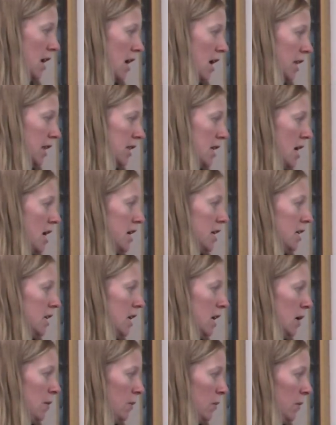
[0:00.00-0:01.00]
and that
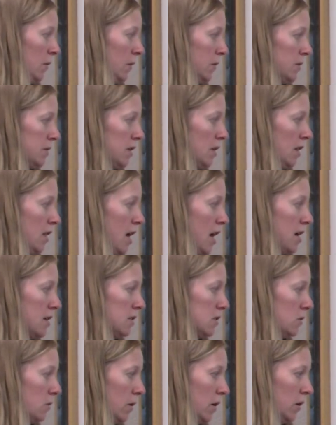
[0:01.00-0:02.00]
enables that
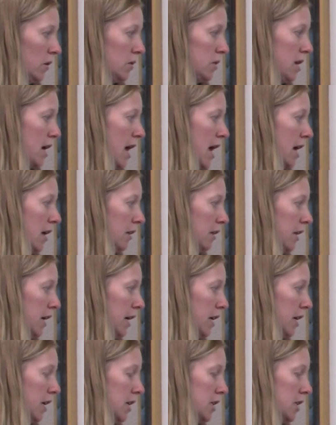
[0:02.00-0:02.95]
soil to act like